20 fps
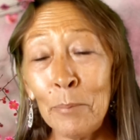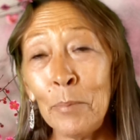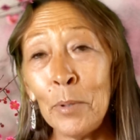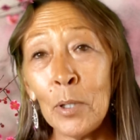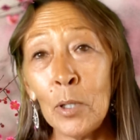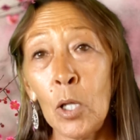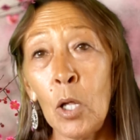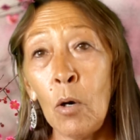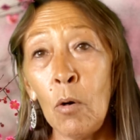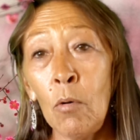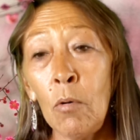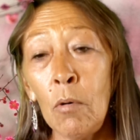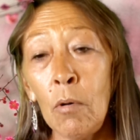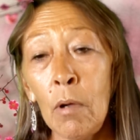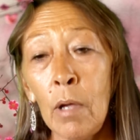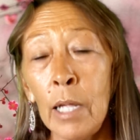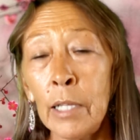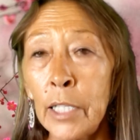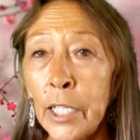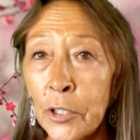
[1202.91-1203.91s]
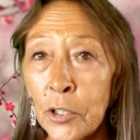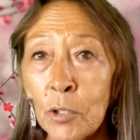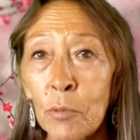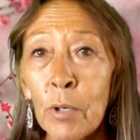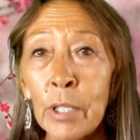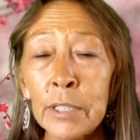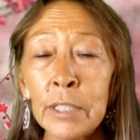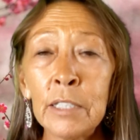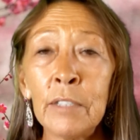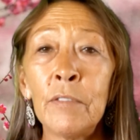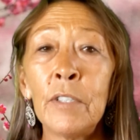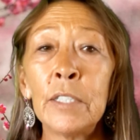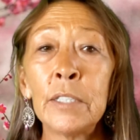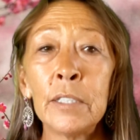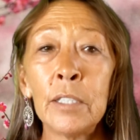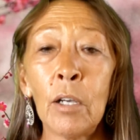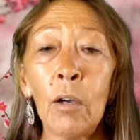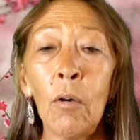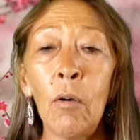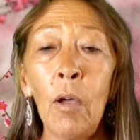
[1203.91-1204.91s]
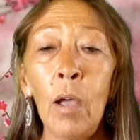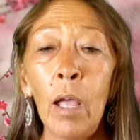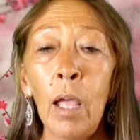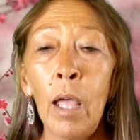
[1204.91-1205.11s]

below and let the rest of us know.